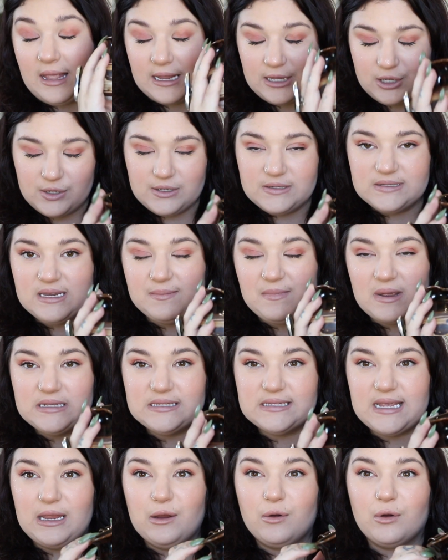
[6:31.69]
used in my
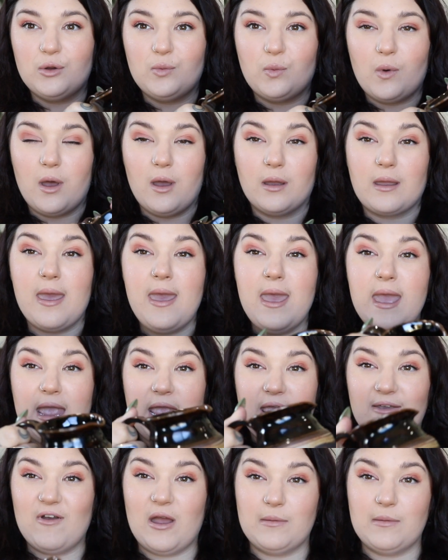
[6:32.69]
sacred work if